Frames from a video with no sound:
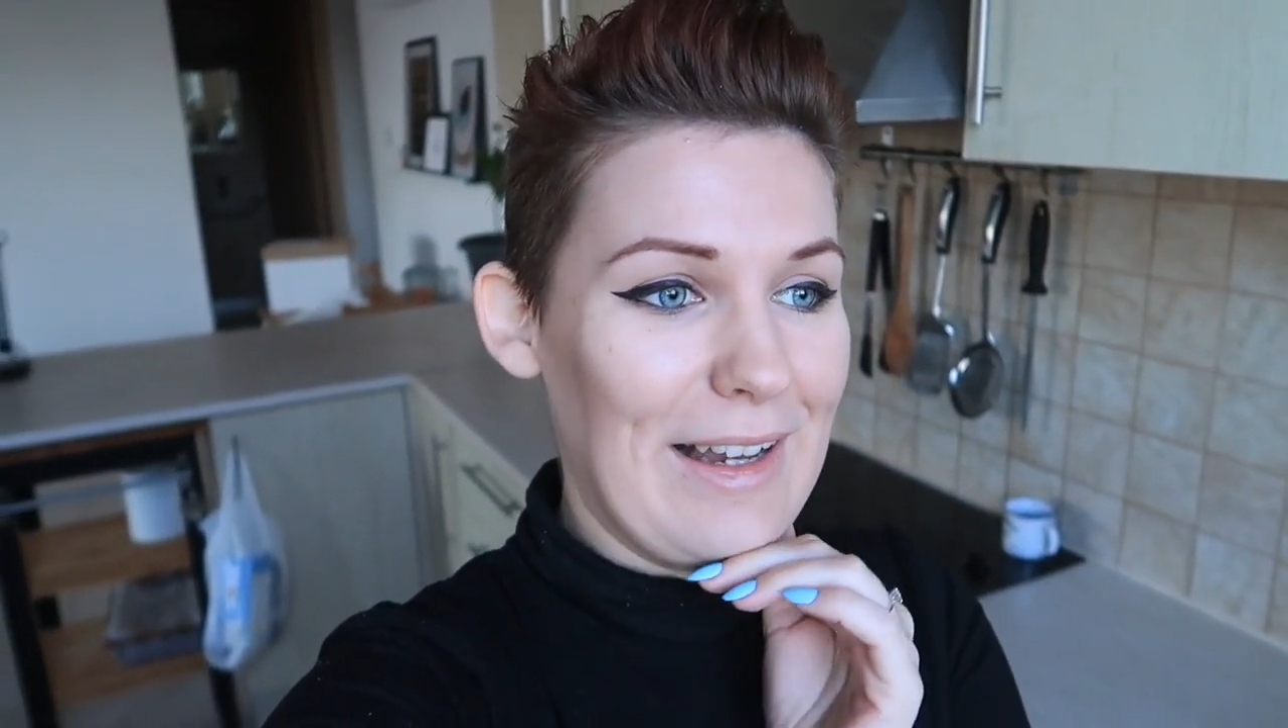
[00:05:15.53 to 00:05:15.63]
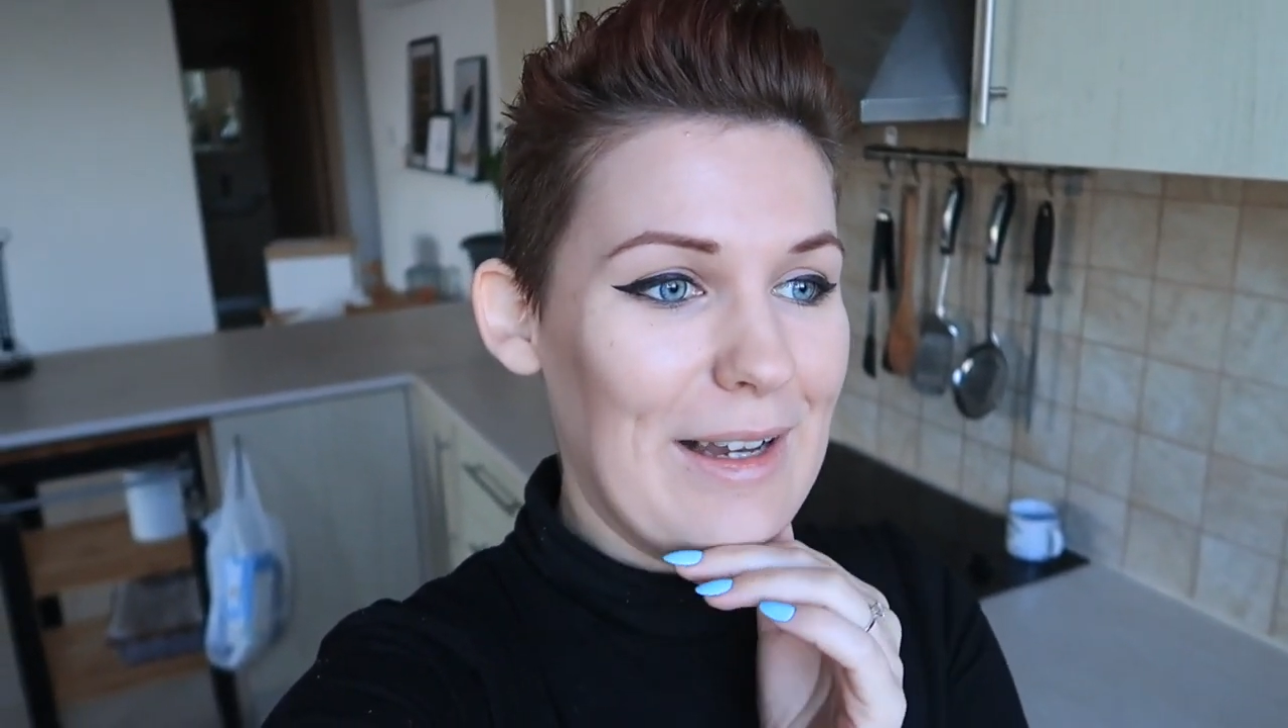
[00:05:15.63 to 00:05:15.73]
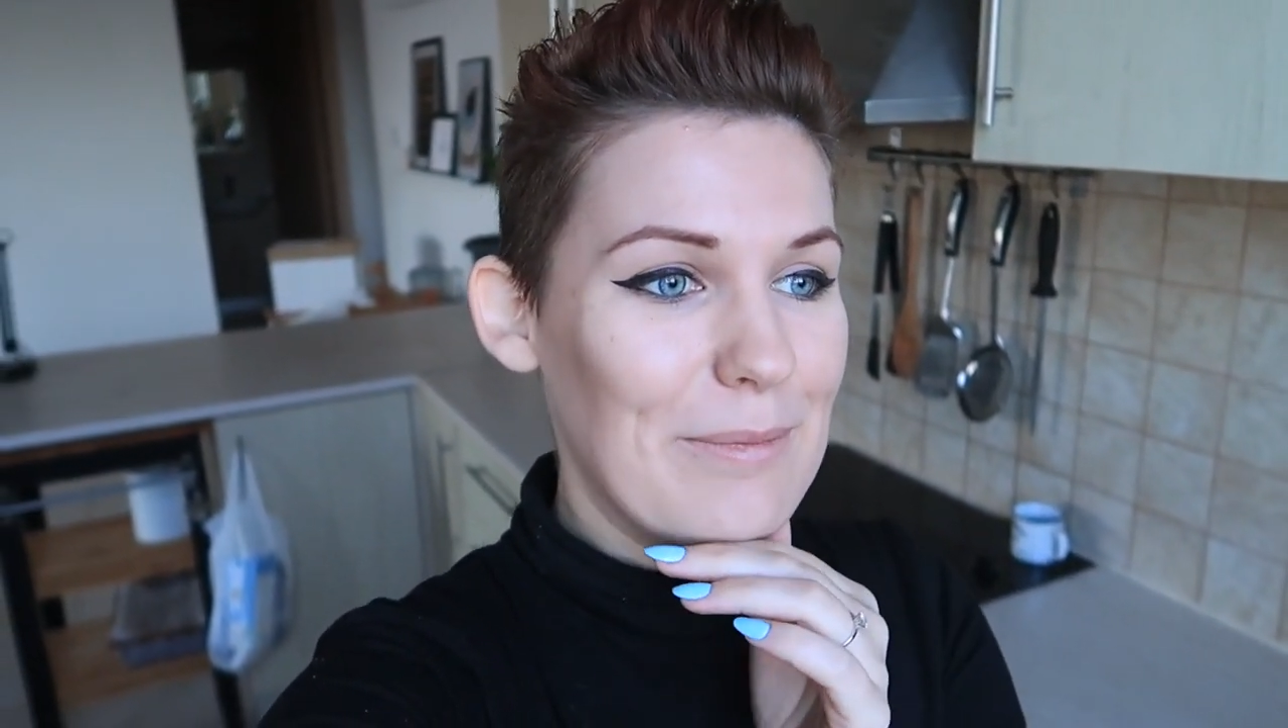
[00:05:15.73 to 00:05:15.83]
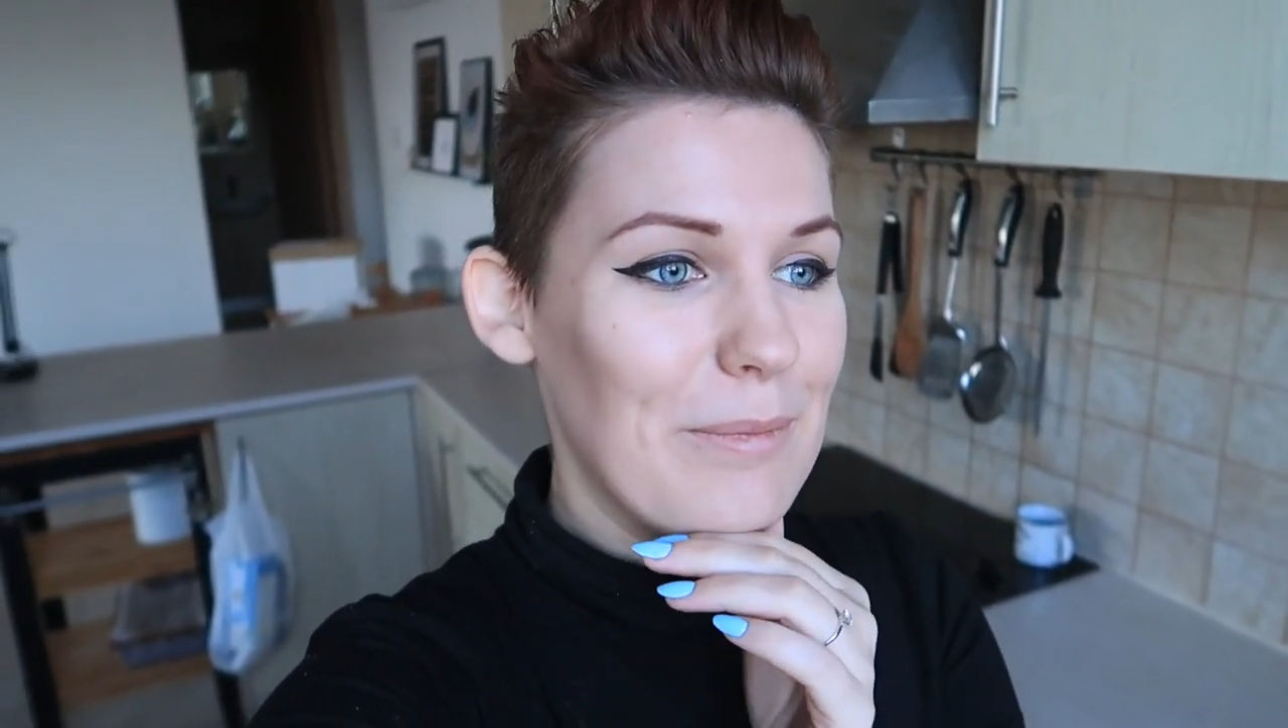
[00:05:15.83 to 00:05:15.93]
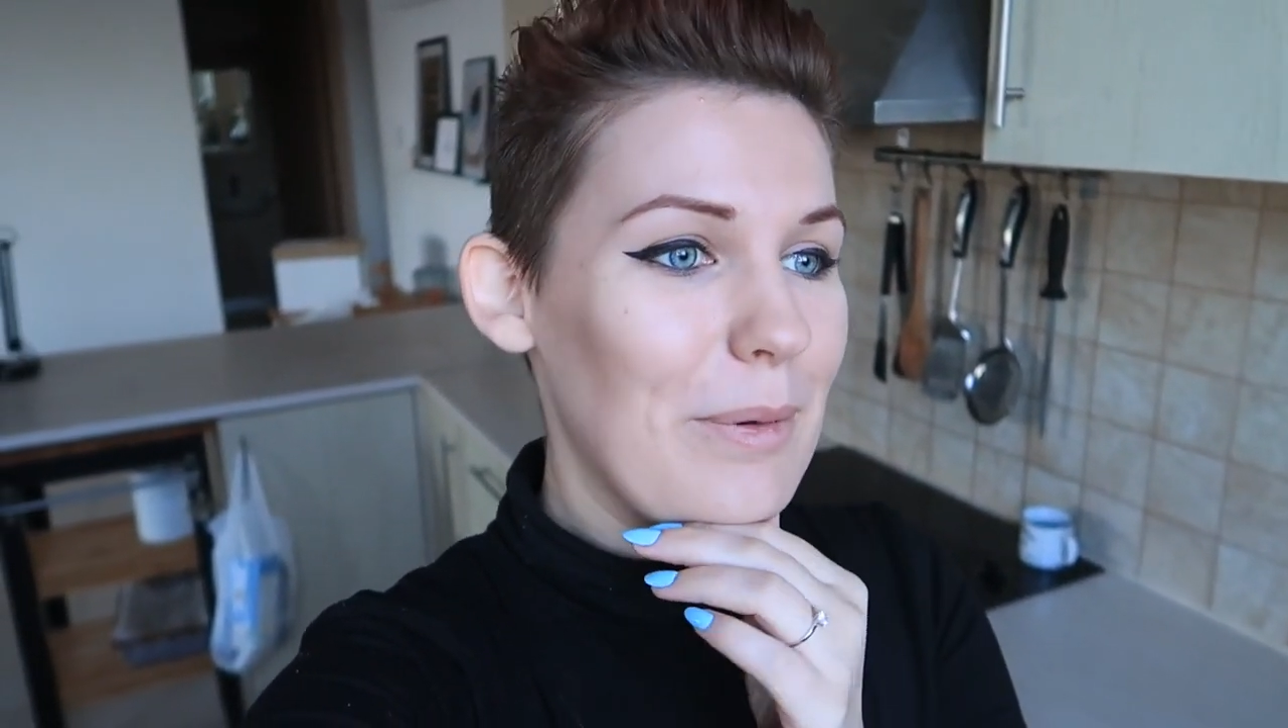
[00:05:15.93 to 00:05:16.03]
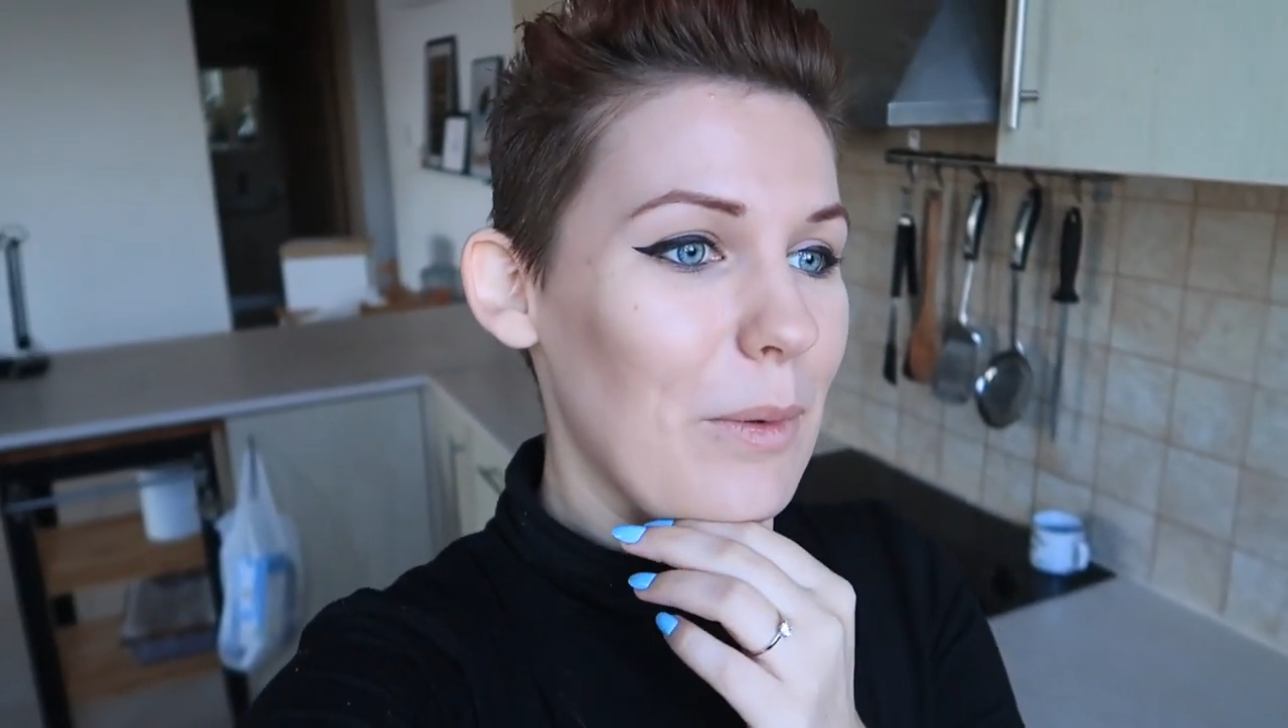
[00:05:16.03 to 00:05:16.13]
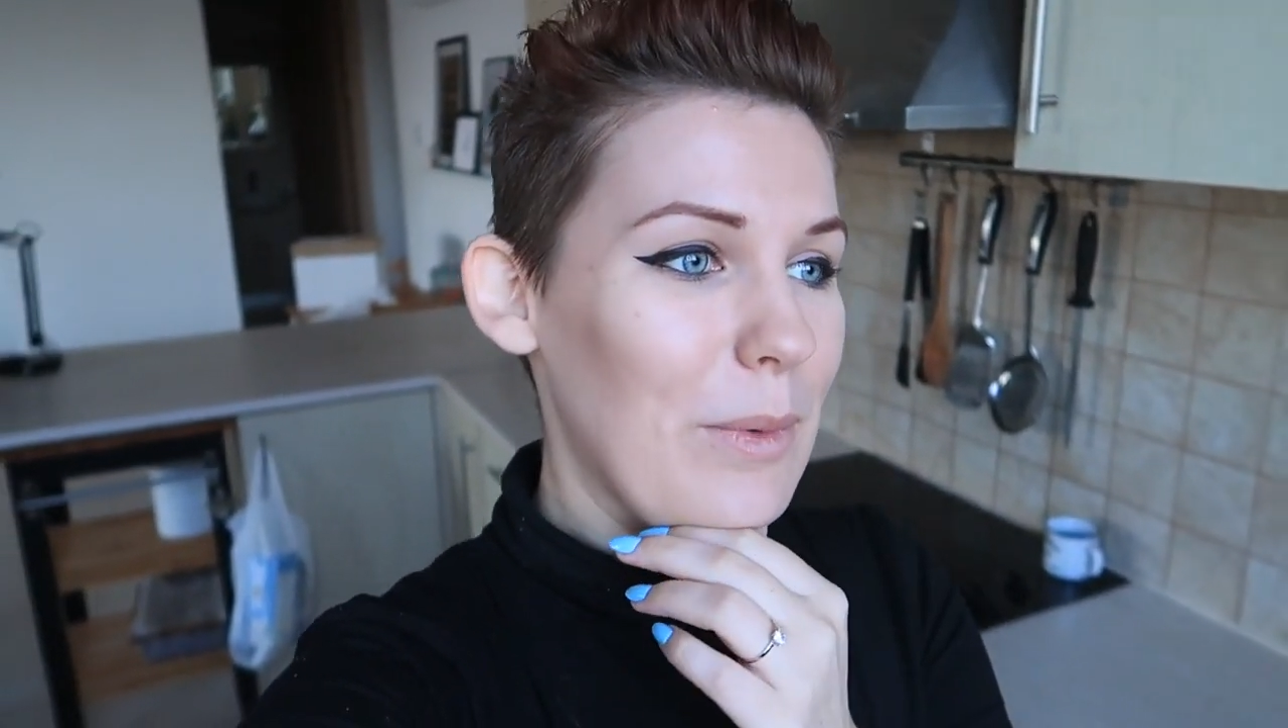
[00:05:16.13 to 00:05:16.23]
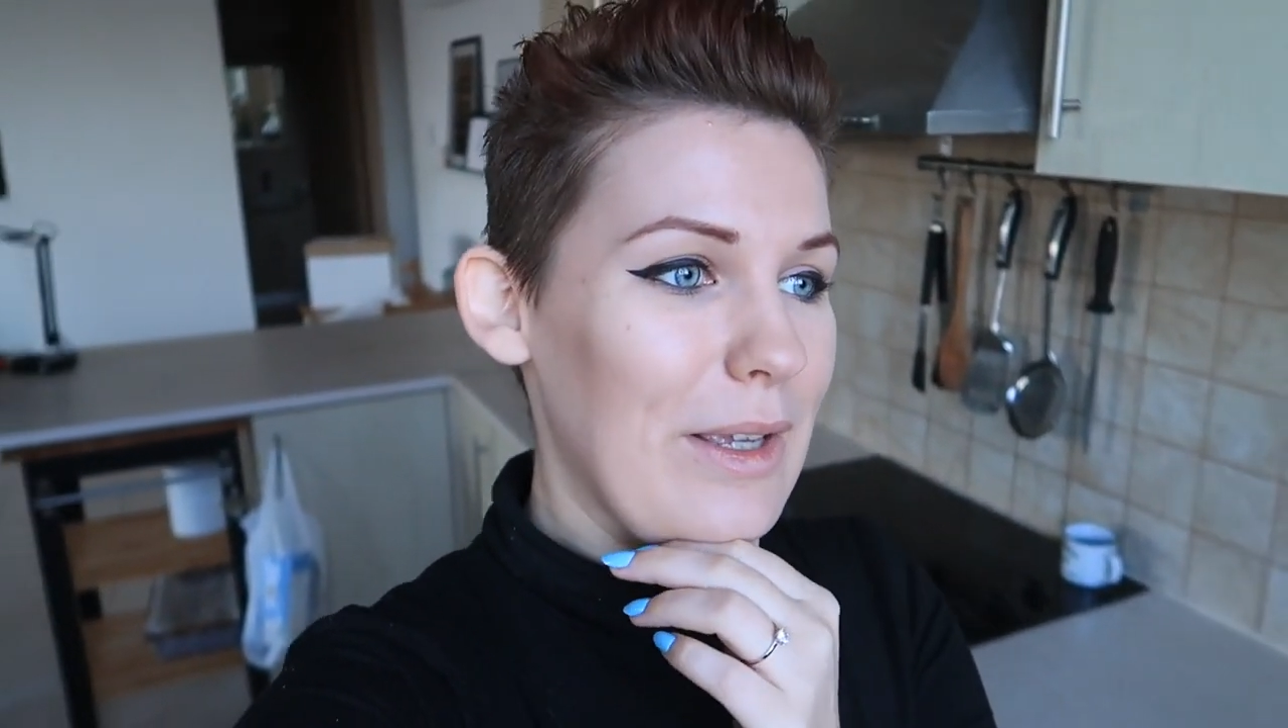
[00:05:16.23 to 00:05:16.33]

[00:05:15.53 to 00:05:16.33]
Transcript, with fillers: But